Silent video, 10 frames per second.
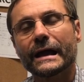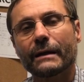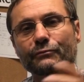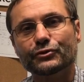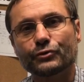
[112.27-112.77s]

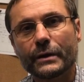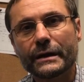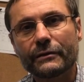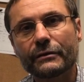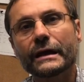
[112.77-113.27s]
Come join
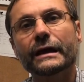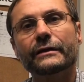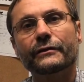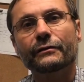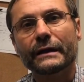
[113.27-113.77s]
us.
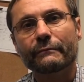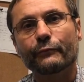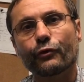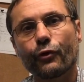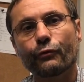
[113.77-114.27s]
The link
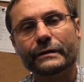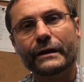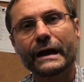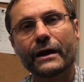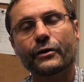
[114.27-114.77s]
below will
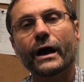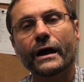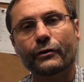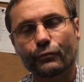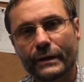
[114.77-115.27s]
tell you how
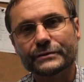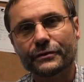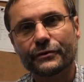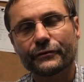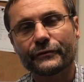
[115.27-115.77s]
to
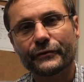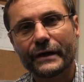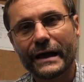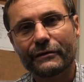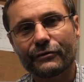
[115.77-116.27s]
register for
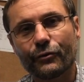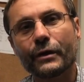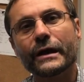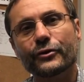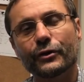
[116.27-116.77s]
that. So
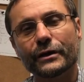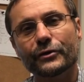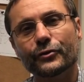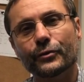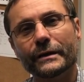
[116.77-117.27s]
you
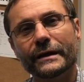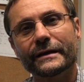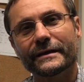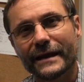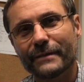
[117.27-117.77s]
can do it in
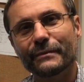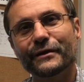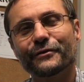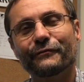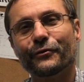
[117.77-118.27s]
10
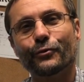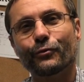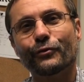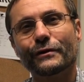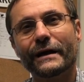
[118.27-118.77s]
minutes if you're a
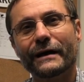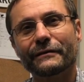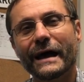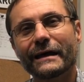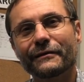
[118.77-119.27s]

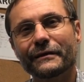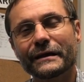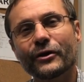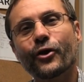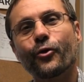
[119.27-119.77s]
world-class
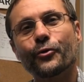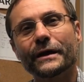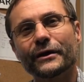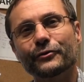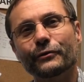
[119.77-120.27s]
athlete, or
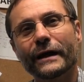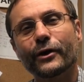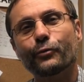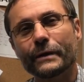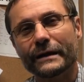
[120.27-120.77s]
you can do
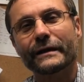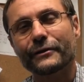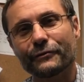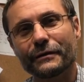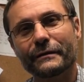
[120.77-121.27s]
like a week
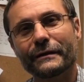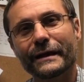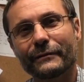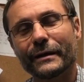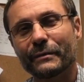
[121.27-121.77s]
like
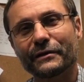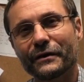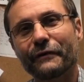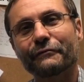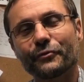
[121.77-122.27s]

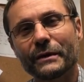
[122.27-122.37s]
myself.